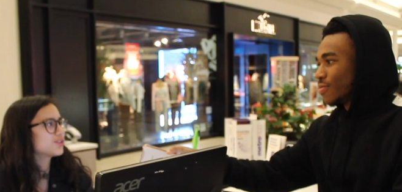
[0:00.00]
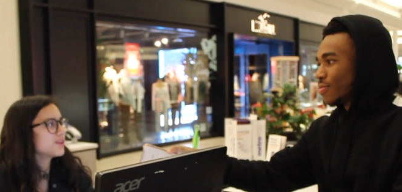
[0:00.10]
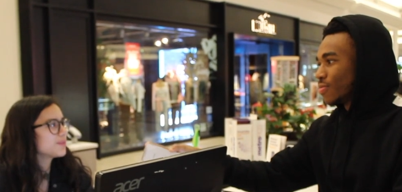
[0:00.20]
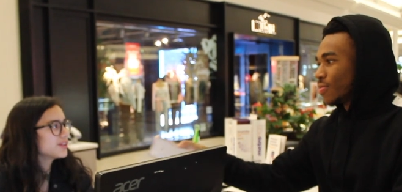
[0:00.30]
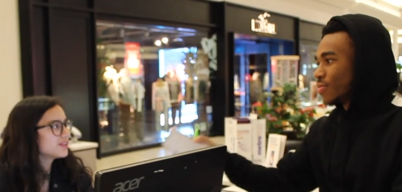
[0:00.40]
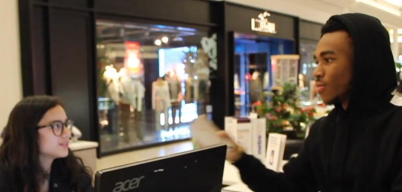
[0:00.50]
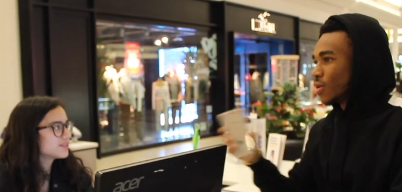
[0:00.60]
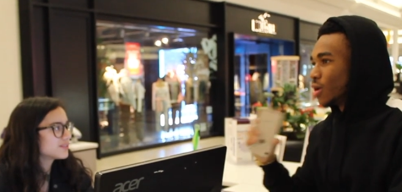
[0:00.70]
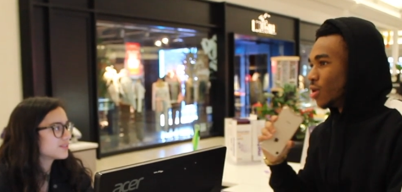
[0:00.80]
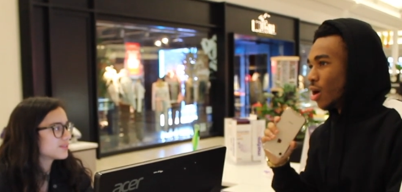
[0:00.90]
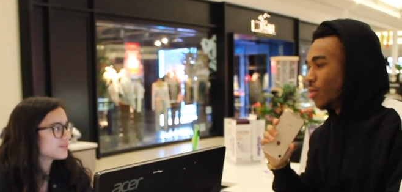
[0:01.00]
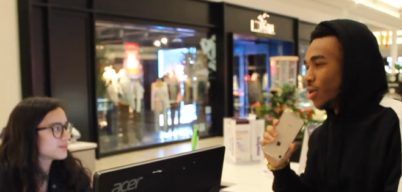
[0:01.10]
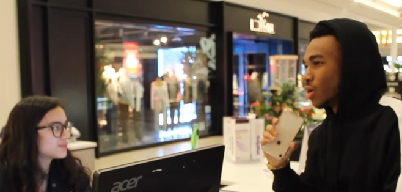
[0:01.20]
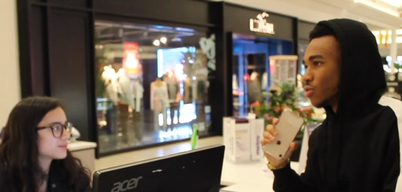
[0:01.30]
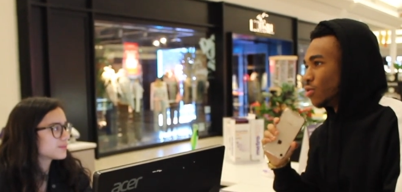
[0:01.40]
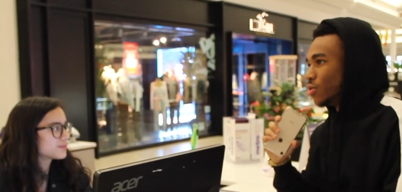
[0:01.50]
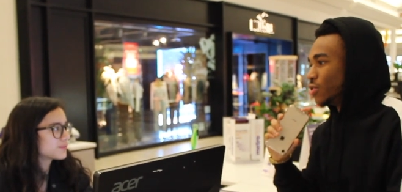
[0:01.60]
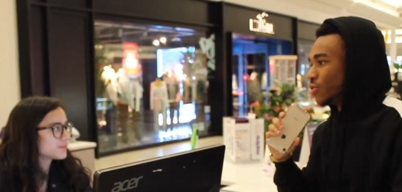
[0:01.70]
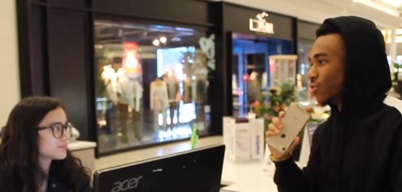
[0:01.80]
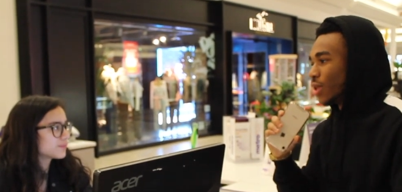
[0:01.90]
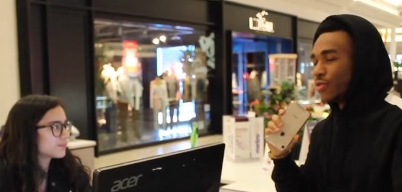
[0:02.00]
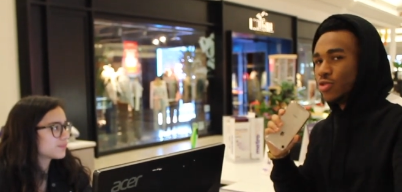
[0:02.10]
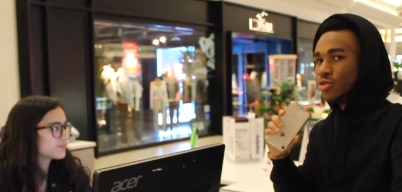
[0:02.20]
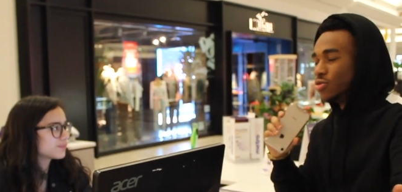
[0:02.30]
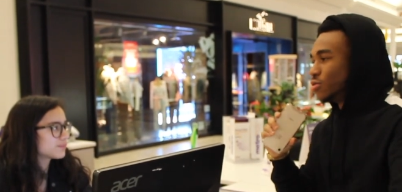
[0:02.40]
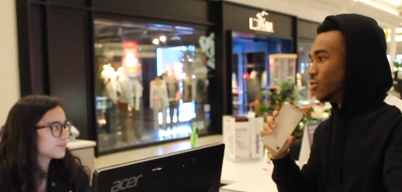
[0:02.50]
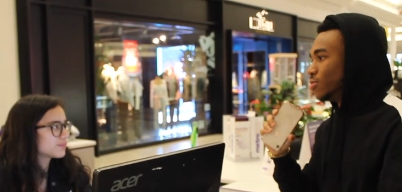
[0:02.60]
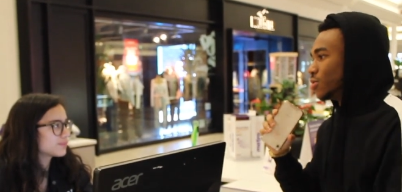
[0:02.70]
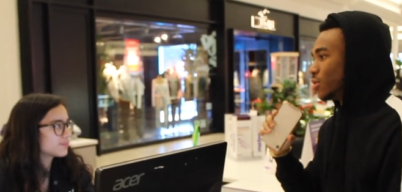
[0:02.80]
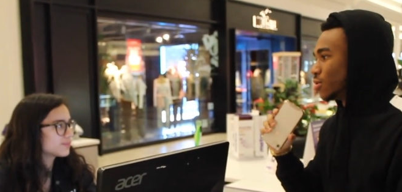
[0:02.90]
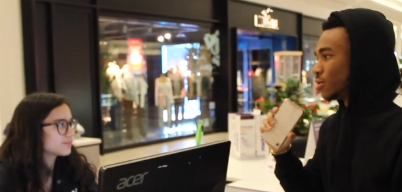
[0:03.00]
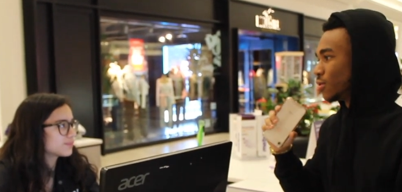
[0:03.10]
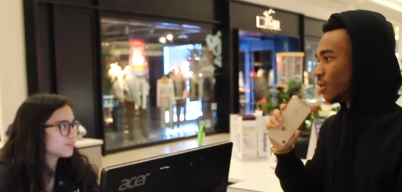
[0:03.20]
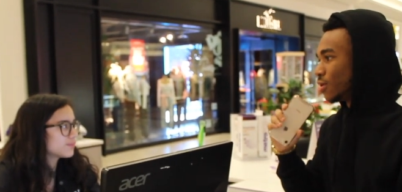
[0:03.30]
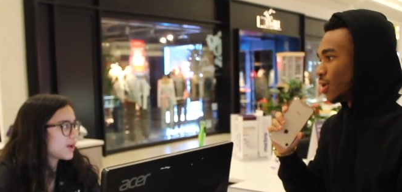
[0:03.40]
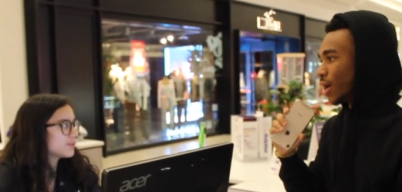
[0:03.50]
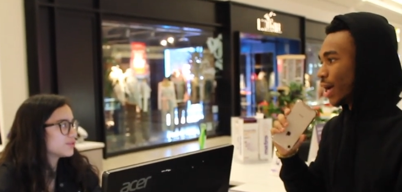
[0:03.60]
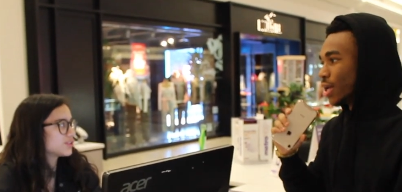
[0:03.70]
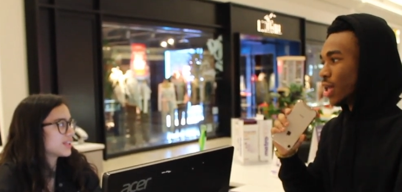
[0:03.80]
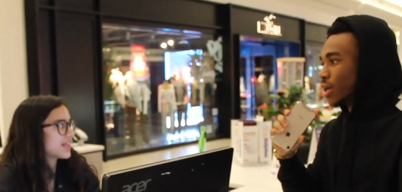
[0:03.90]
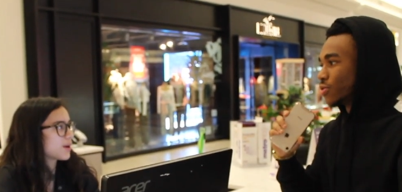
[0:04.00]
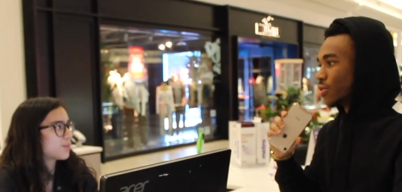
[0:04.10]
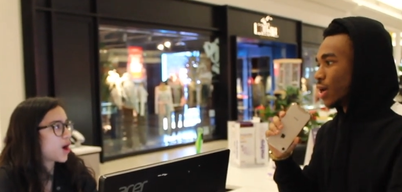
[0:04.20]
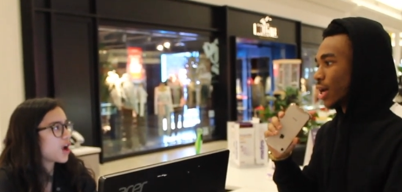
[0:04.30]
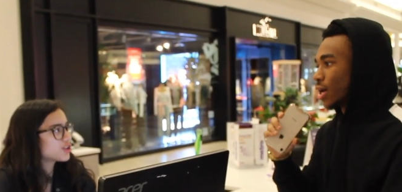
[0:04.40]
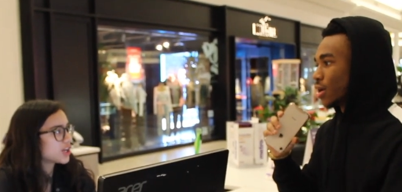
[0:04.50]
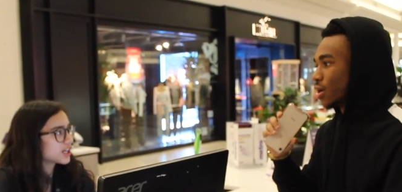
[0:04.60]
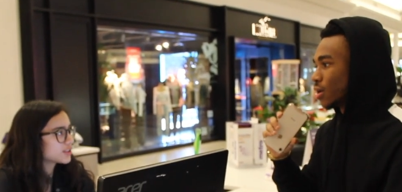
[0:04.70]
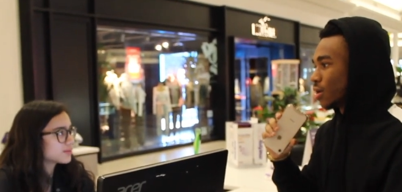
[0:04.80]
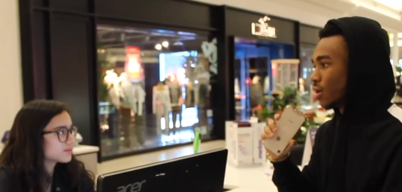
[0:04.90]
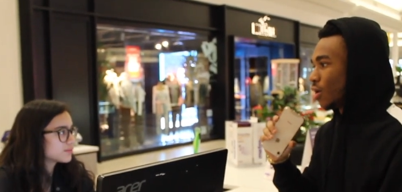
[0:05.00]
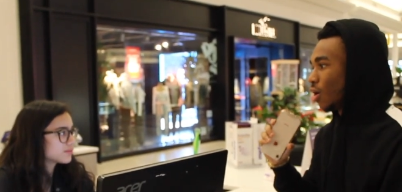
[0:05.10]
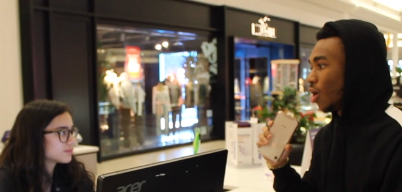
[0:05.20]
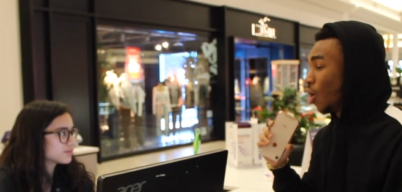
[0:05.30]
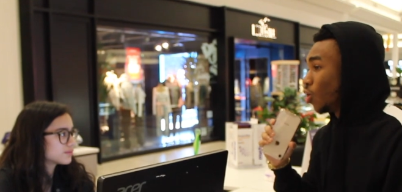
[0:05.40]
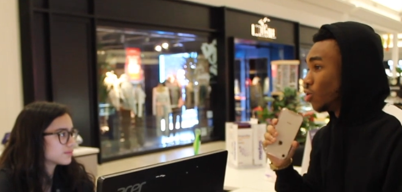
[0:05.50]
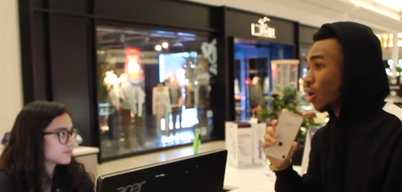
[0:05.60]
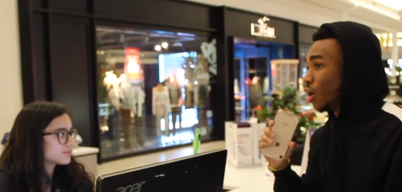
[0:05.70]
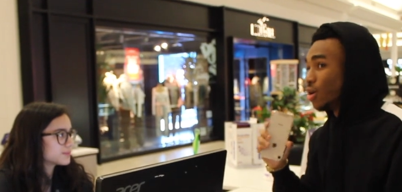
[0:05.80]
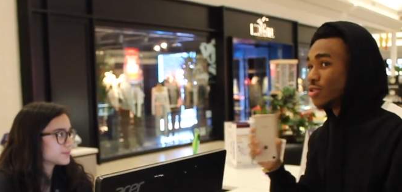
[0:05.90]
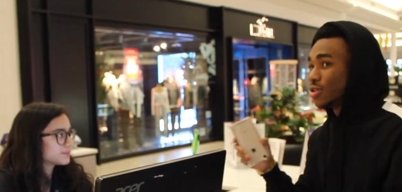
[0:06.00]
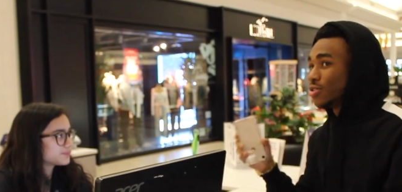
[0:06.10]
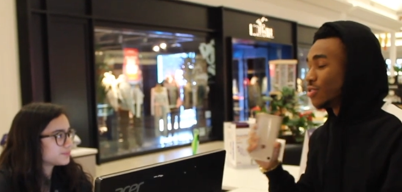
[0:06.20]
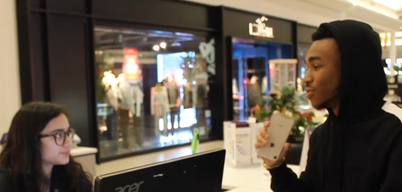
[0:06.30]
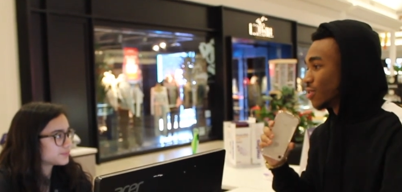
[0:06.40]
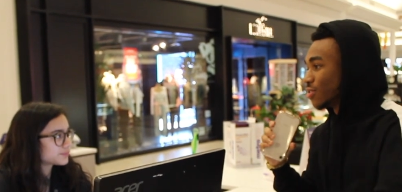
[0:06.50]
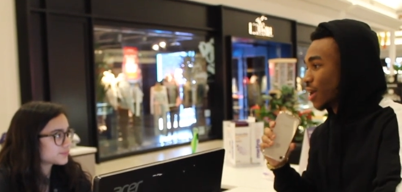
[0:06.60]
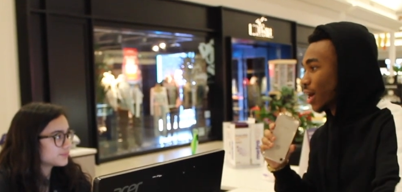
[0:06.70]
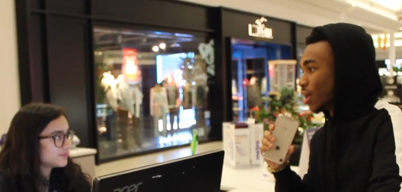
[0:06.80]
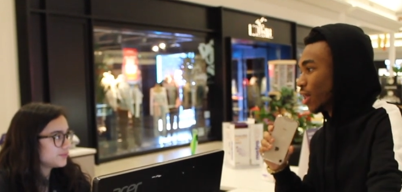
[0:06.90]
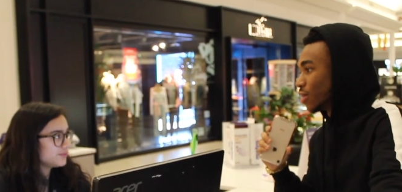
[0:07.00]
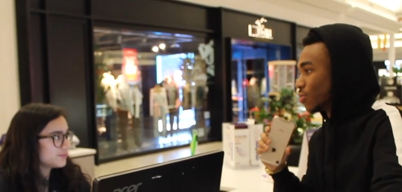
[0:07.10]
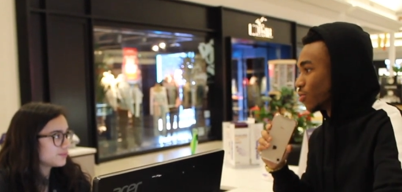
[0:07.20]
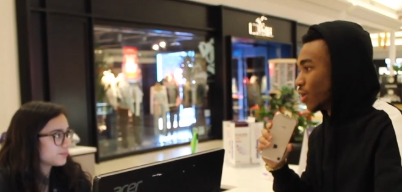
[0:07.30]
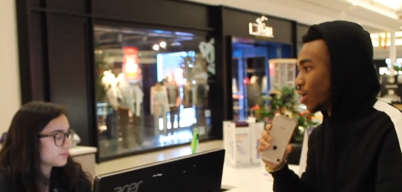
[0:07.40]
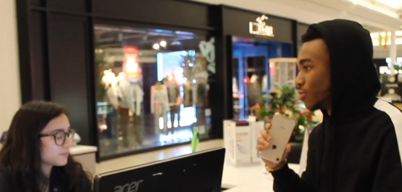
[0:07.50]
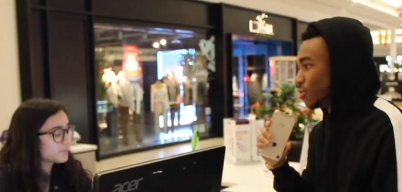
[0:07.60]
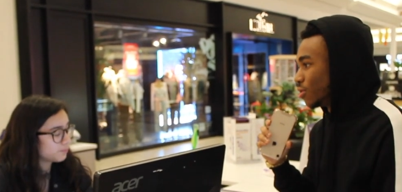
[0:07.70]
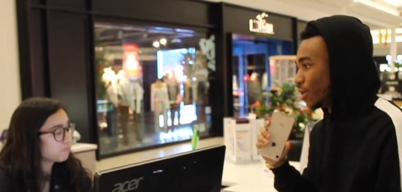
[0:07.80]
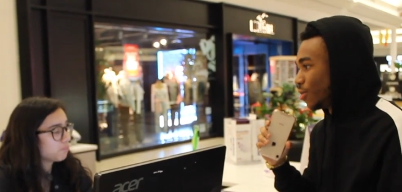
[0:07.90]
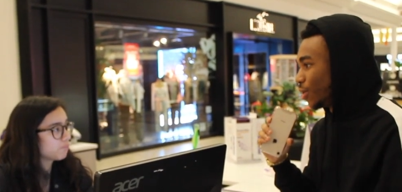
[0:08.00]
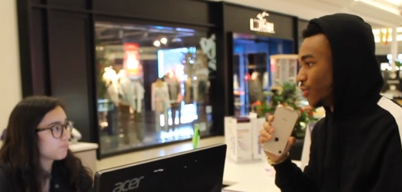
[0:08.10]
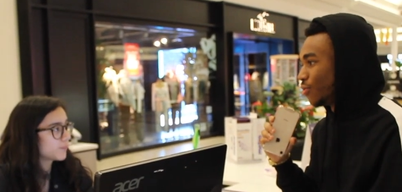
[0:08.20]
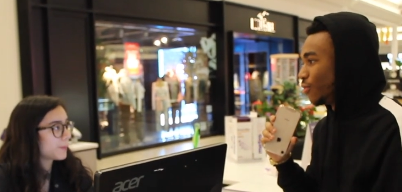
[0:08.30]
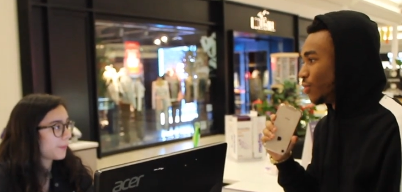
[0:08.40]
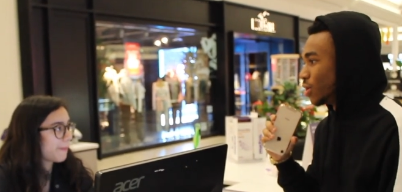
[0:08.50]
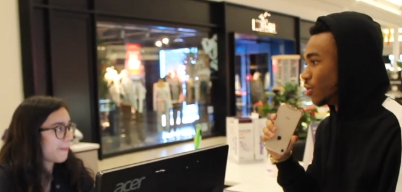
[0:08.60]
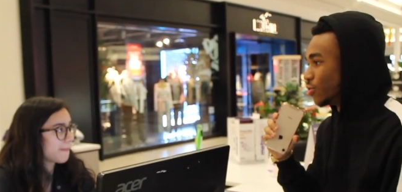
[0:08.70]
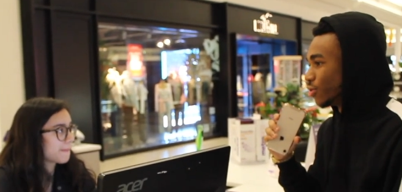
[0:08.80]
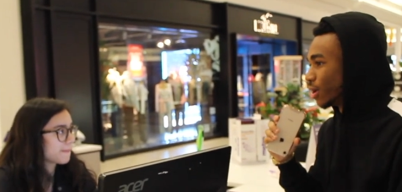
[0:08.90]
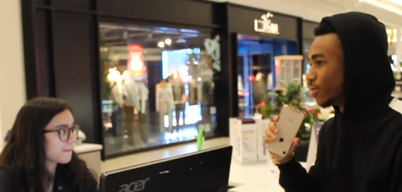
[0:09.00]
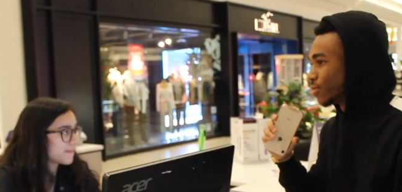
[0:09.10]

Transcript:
Speaker 1: or something? No, I'm out of school. It's just like for YouTube, you know. No, I got a lot of. I, oh no, it's just it's, I got a lot of subscribers. You know, they waiting for a video to drop.